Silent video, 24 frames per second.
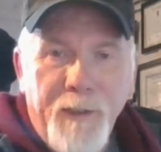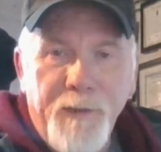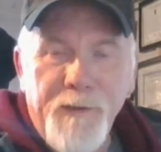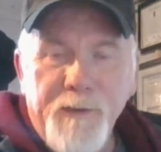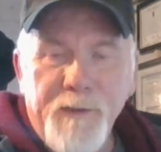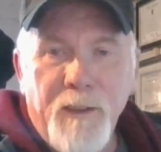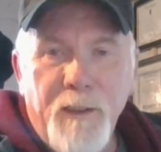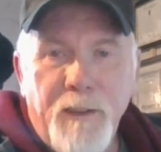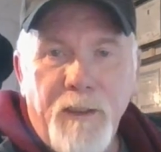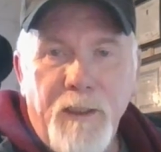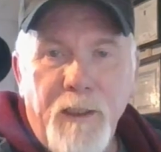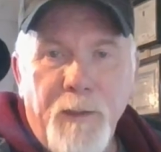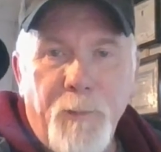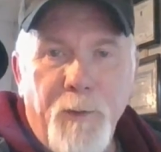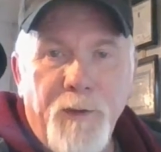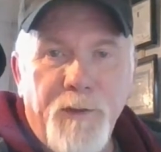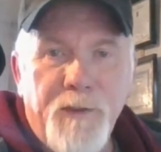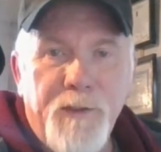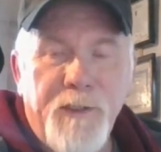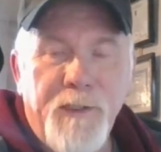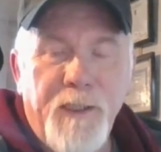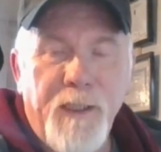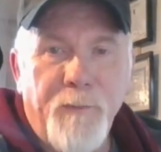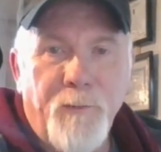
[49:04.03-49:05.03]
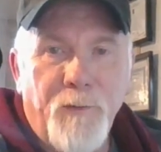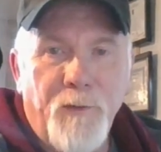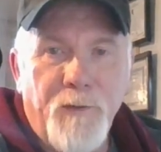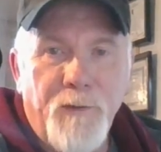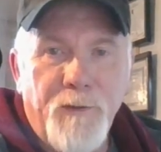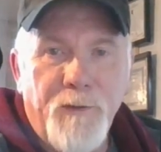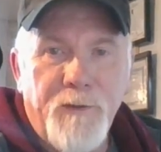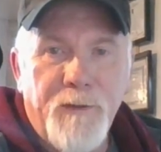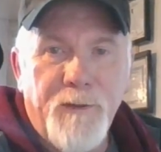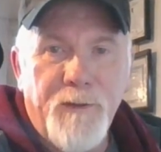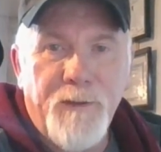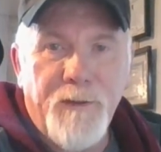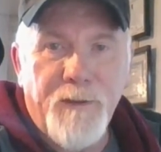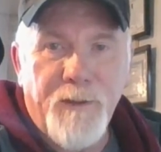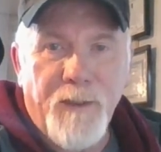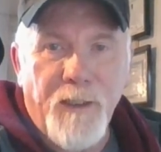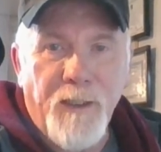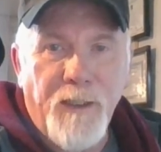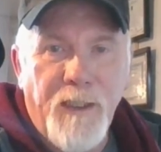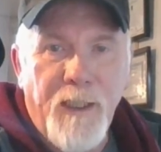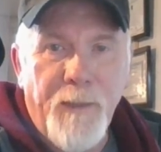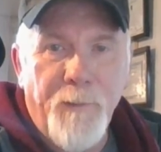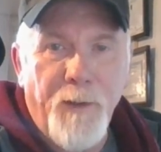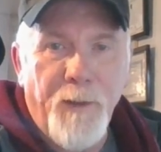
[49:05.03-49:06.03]
It's going to keep it stable. It's going
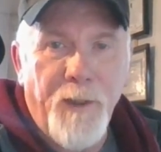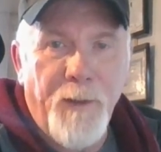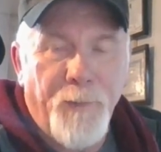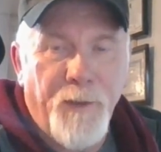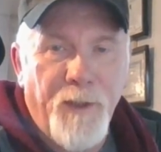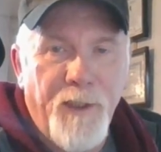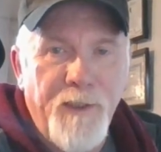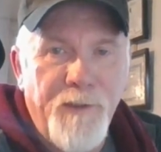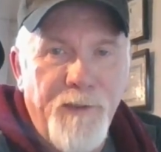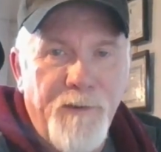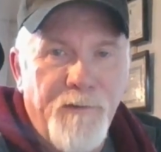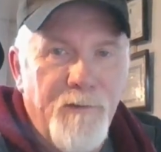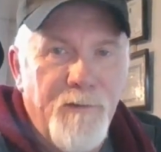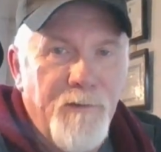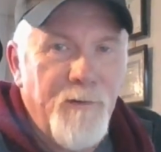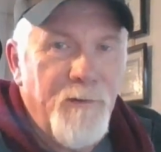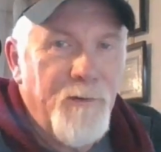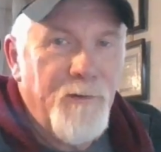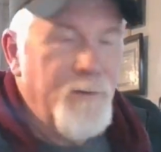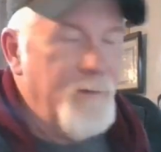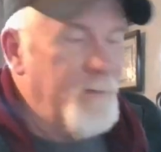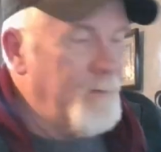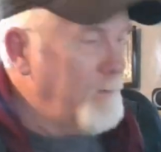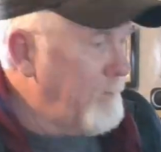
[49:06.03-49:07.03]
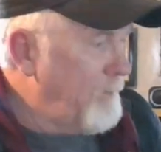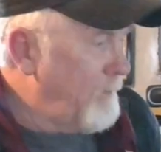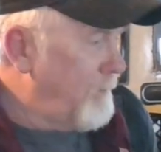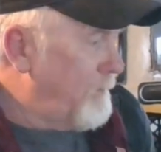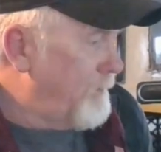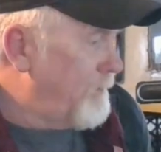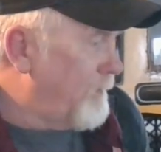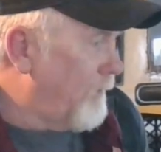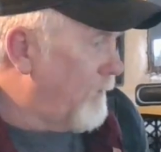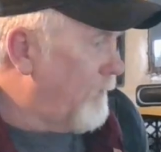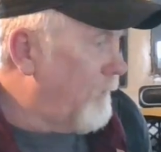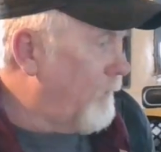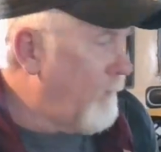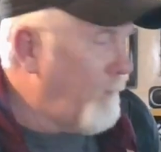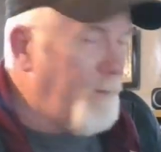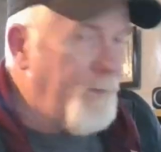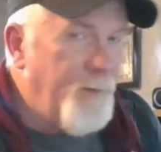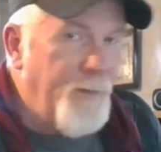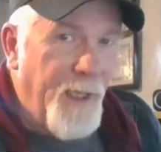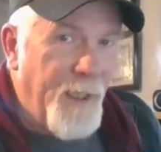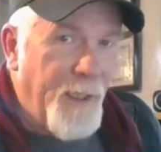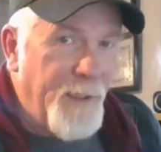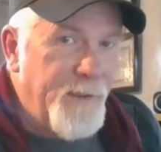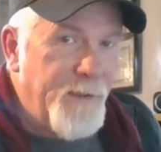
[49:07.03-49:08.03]
to keep it in place. So
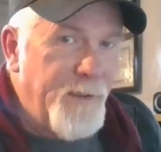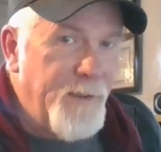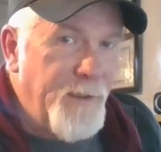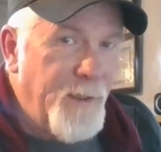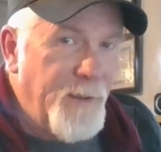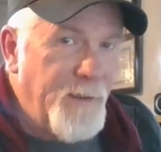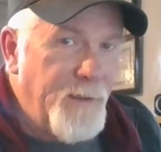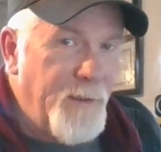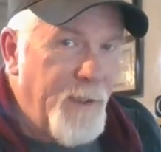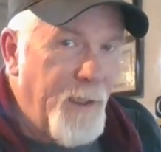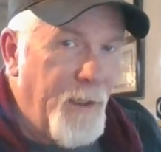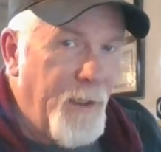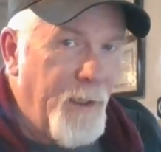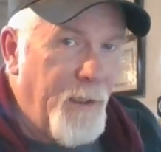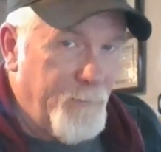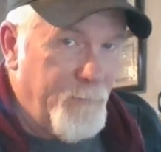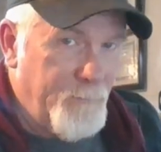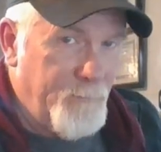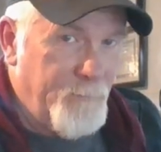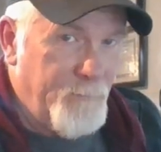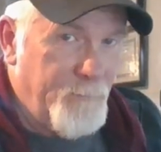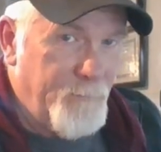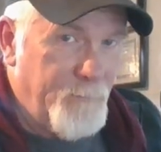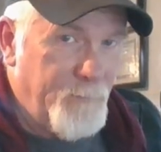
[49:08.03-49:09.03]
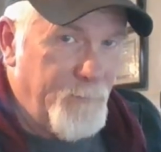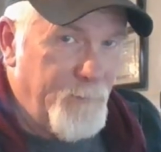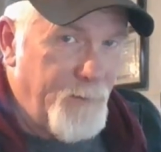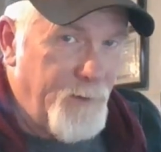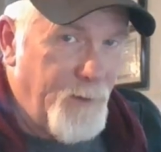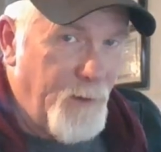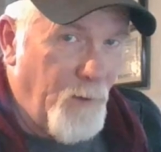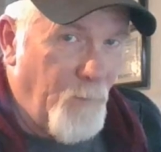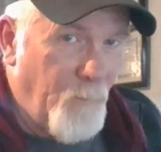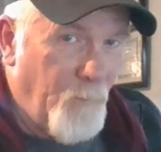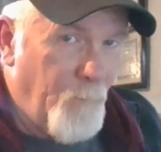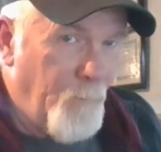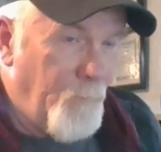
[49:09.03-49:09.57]
that's the antenna. So,